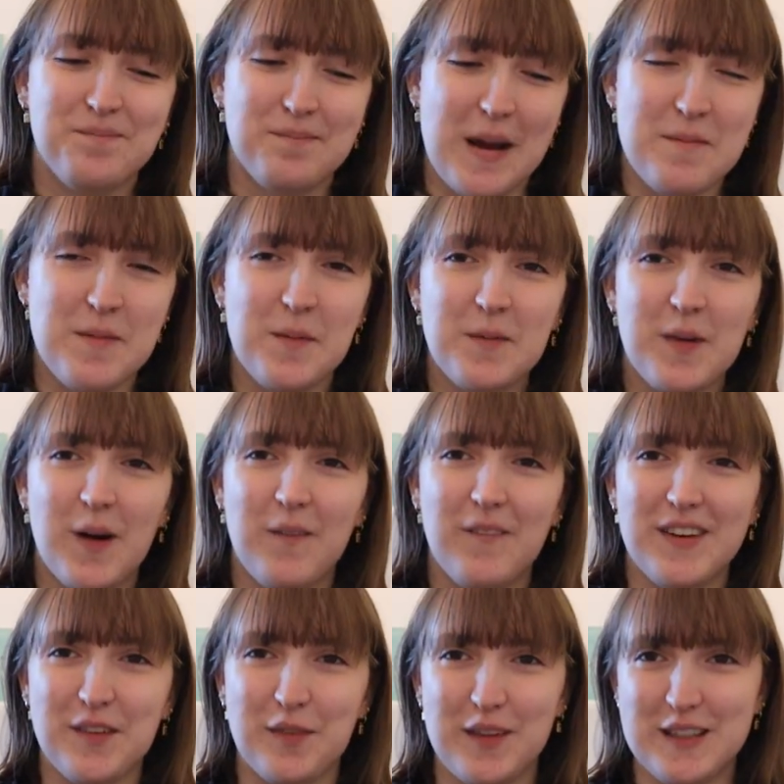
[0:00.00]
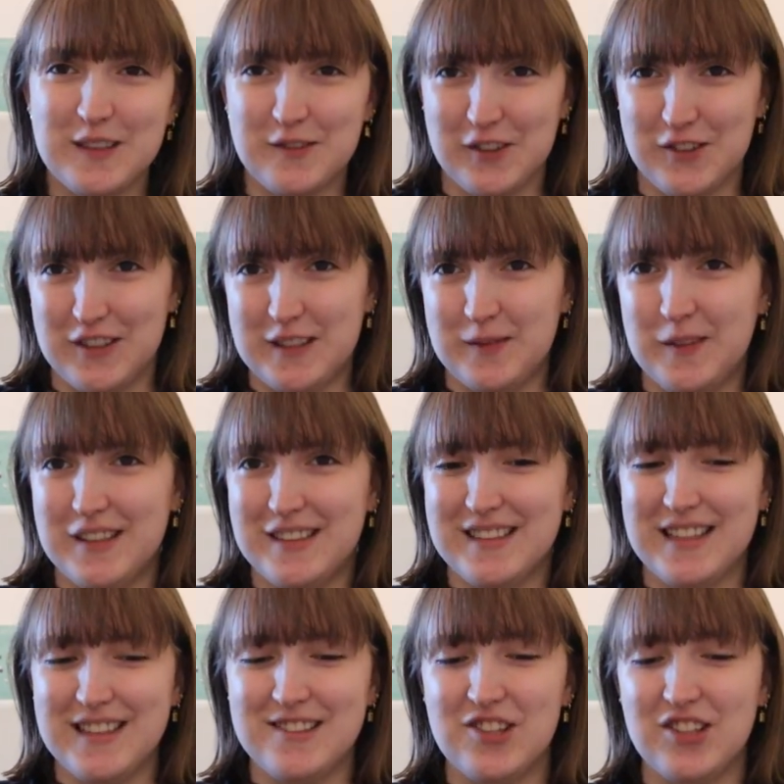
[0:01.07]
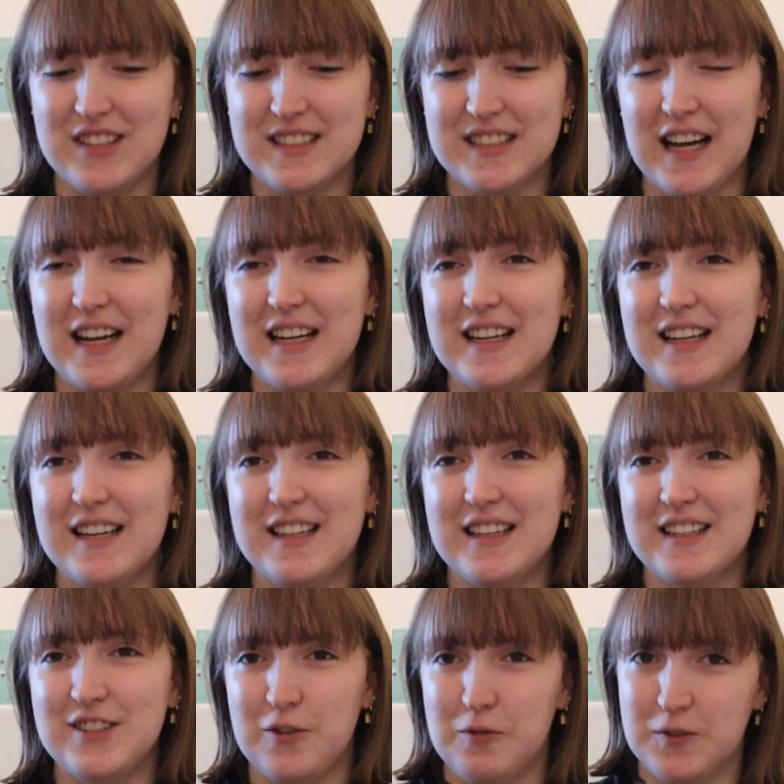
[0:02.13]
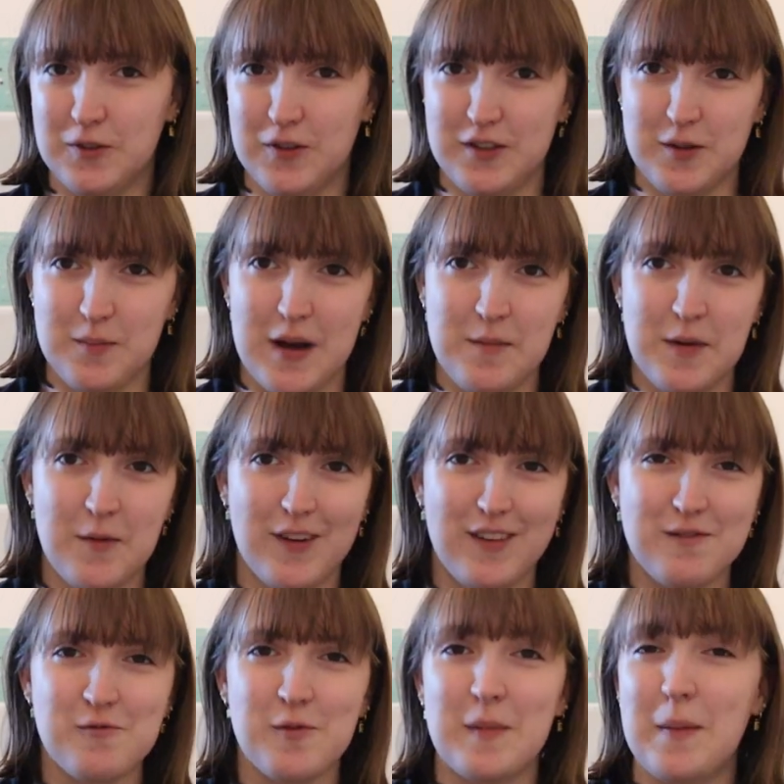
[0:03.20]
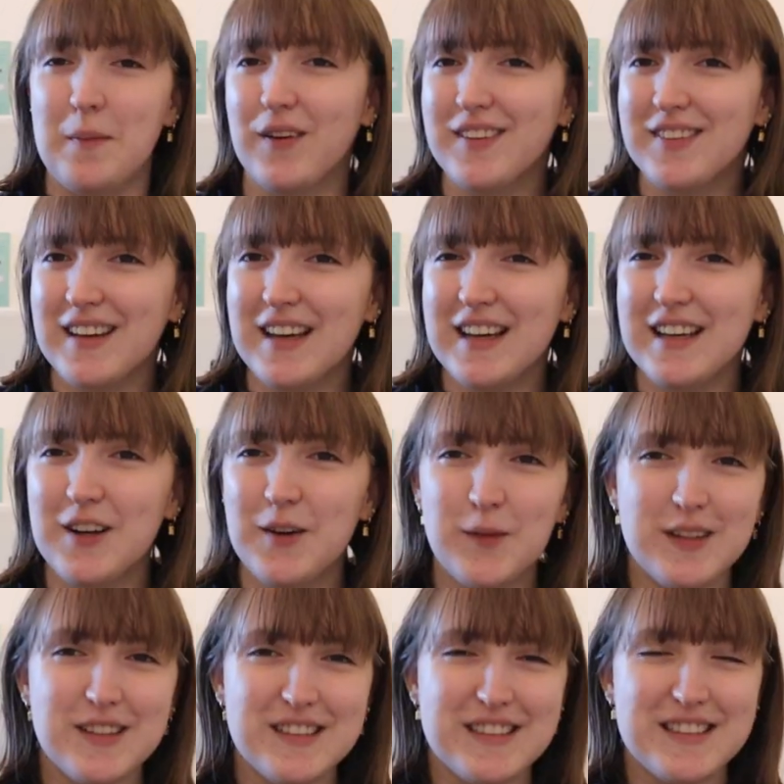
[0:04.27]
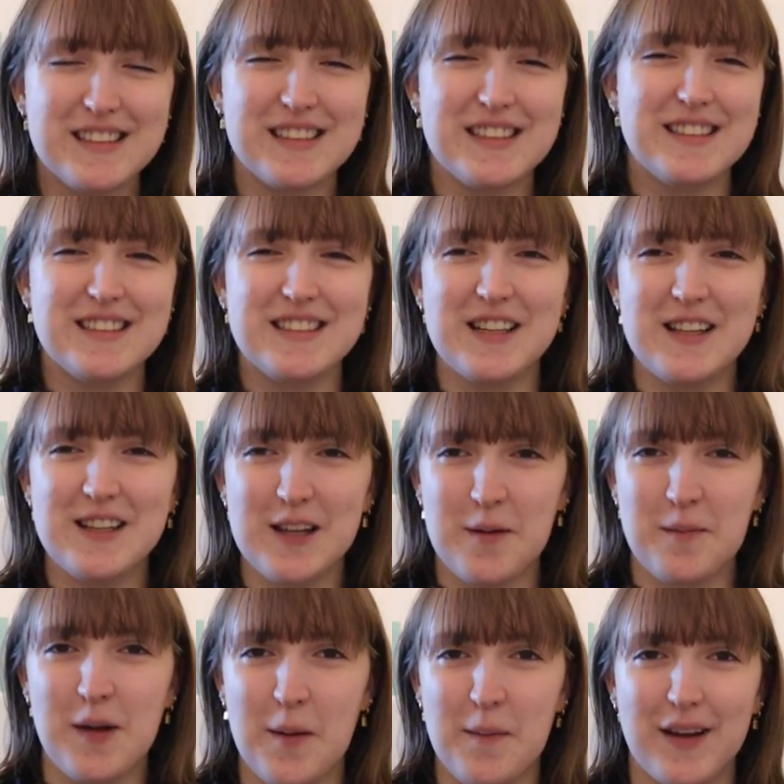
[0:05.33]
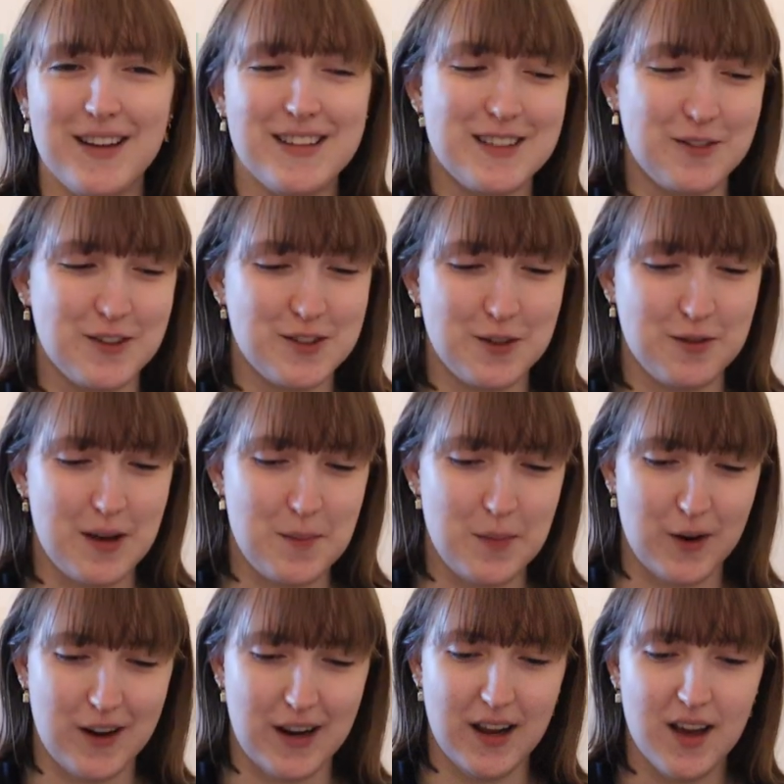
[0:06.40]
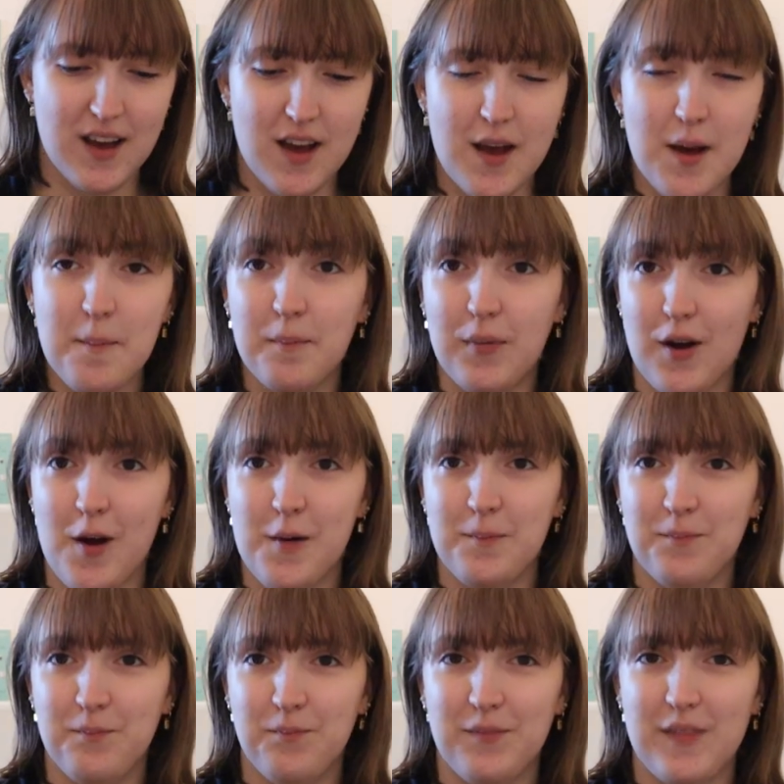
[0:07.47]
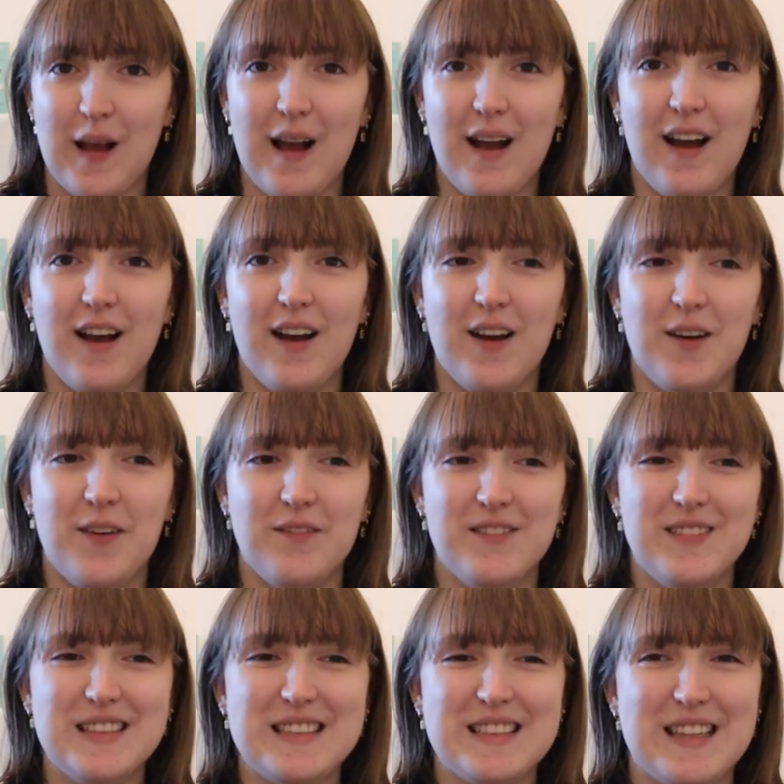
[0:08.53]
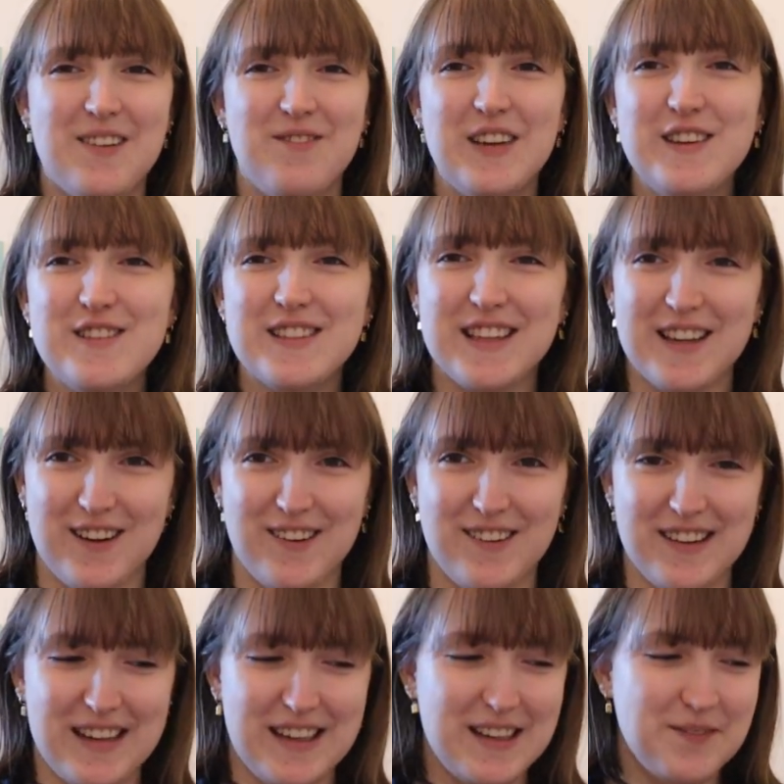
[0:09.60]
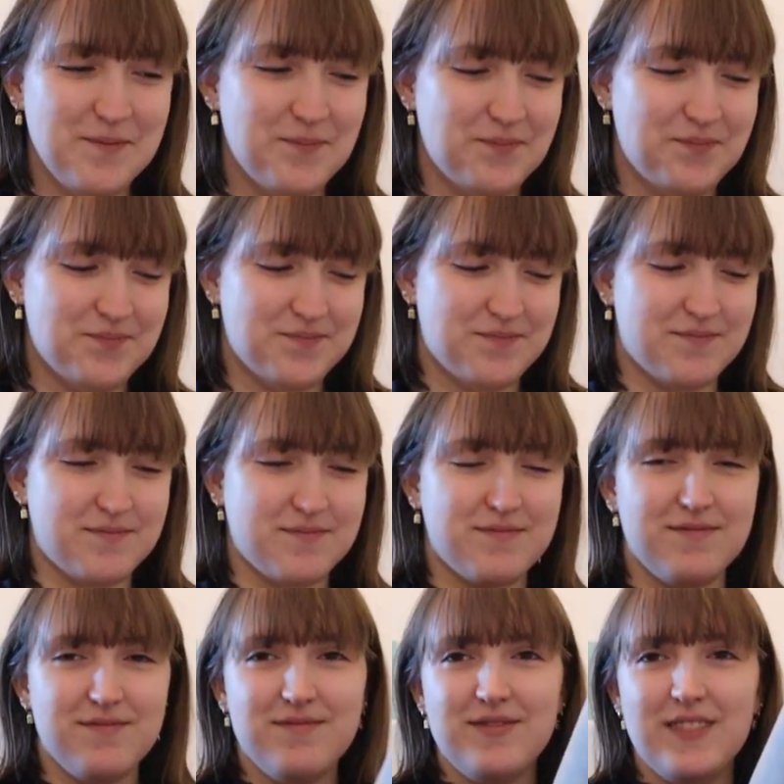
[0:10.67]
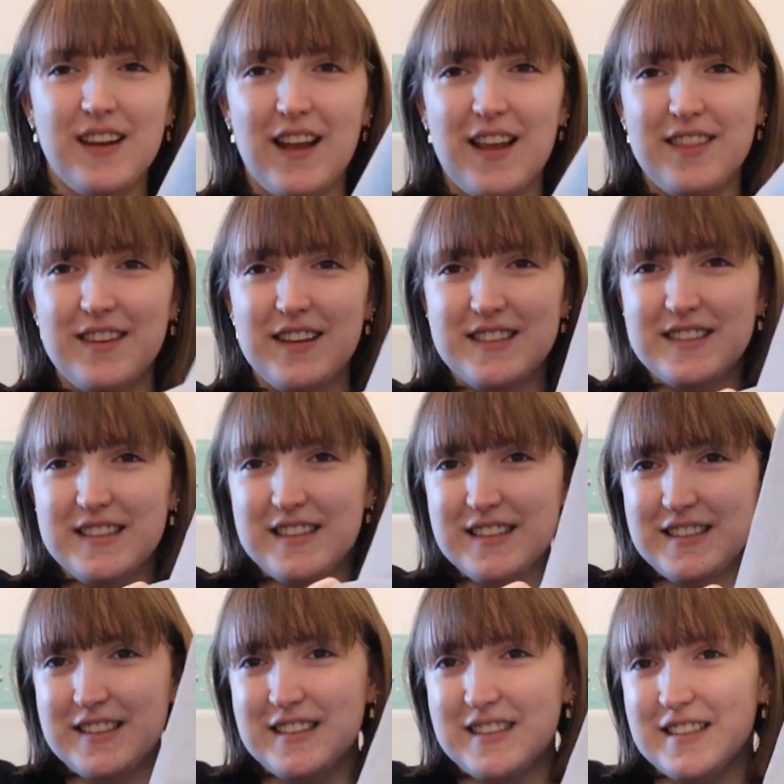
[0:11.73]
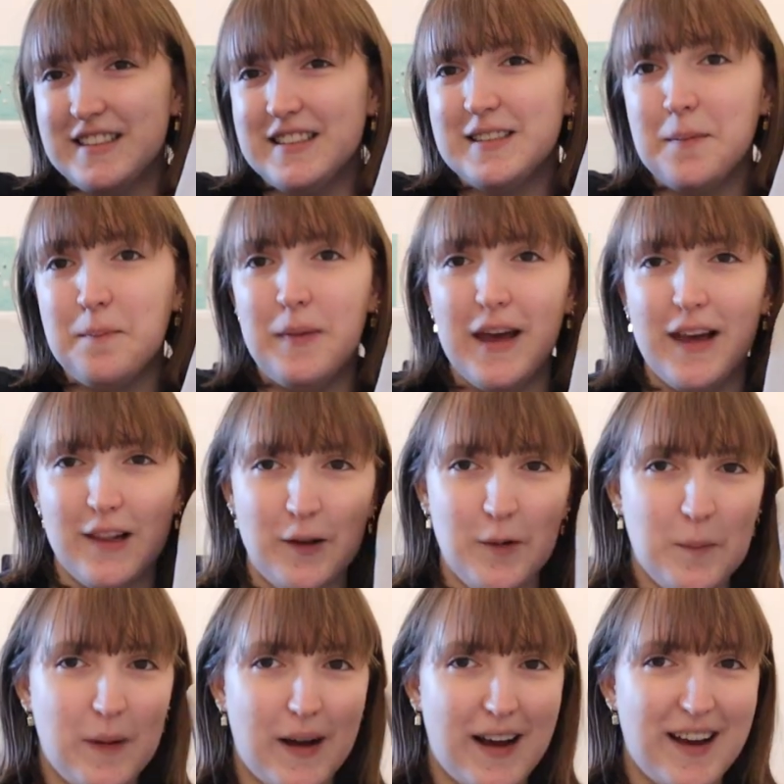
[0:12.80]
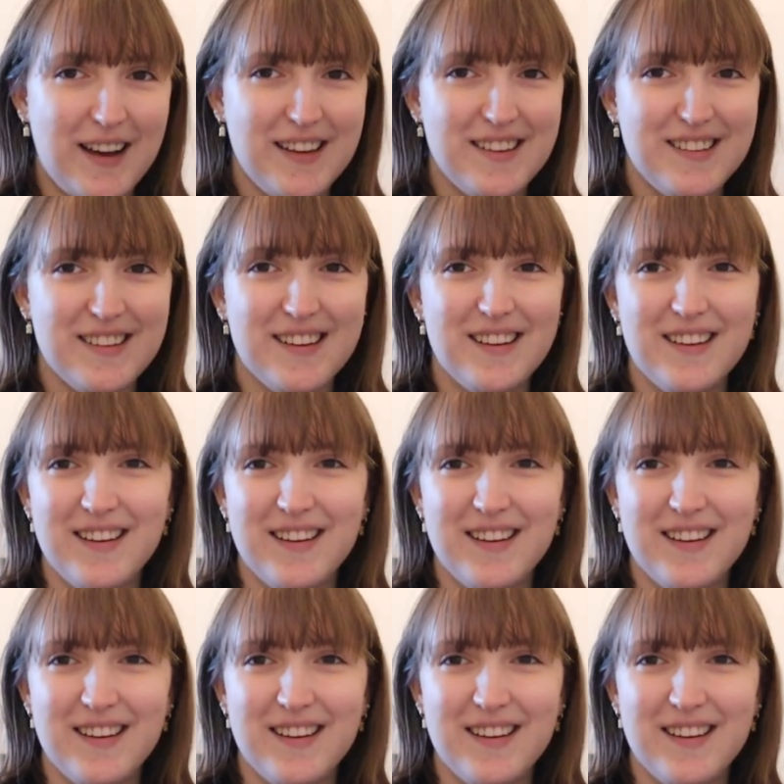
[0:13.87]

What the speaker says: my mum got one of these for Christmas and she decided that she was going to buy me one for my birthday, which is, it's still upcoming, it's the 1st of February, but she let me use it early. And this is a pillow pad.